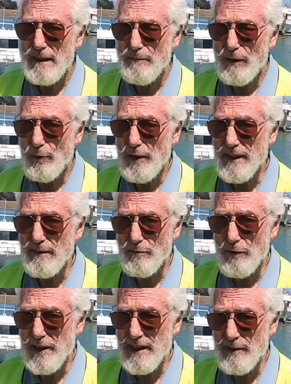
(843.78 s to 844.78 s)
but we didn't
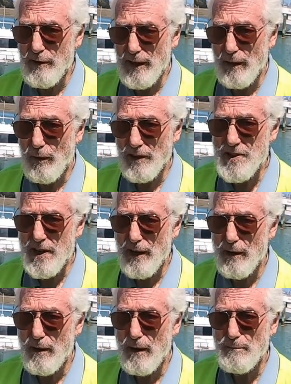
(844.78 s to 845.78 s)
really want to
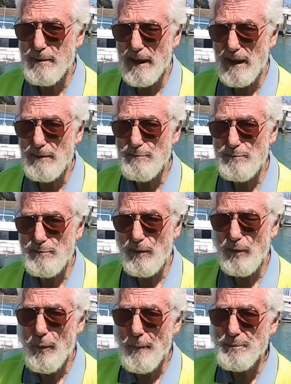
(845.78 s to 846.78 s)
go up
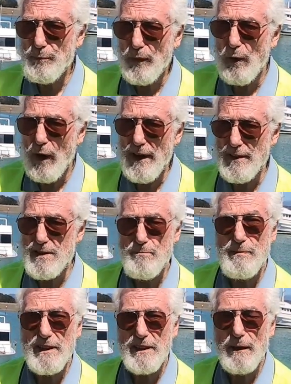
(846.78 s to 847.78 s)
a way that had
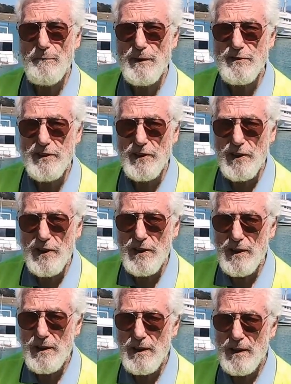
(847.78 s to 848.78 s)
been gone before.
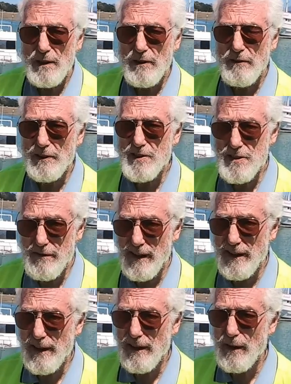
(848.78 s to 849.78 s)
We wanted to
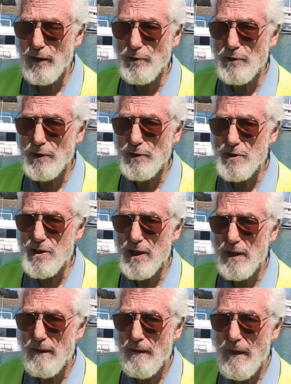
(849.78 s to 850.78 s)
find our own route.
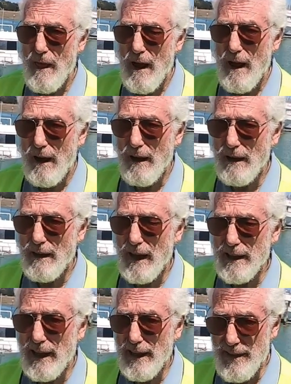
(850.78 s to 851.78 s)

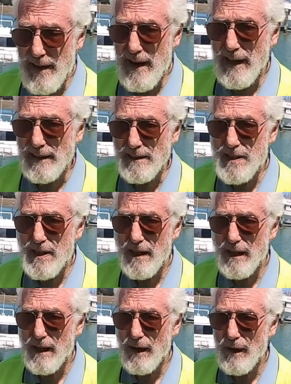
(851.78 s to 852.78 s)
In the end,
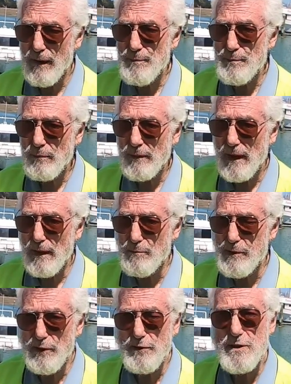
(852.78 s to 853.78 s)
it
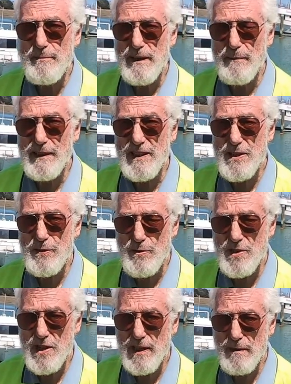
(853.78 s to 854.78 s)
proved to be a bit too
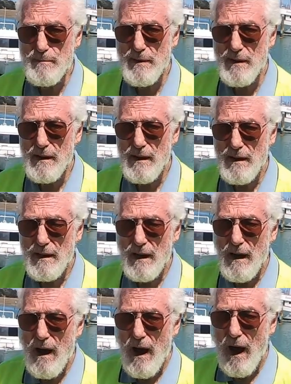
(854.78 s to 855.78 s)
steep. Yeah.
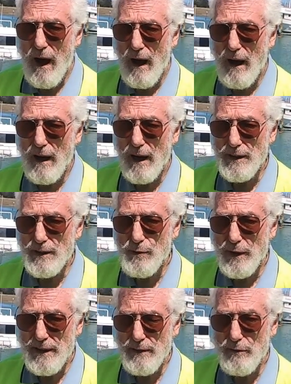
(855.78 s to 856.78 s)
And
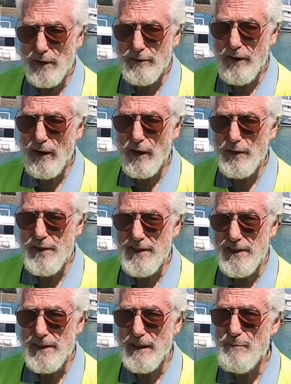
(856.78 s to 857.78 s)
we followed
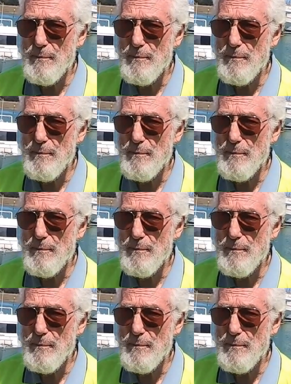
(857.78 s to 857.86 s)
the